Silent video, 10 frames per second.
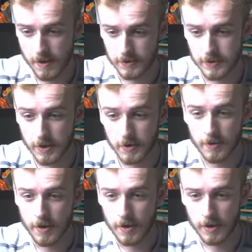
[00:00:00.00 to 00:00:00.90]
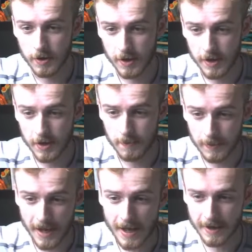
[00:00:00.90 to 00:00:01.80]
So you're going to get a
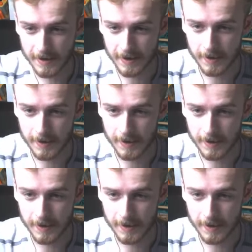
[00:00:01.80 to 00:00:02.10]
bot.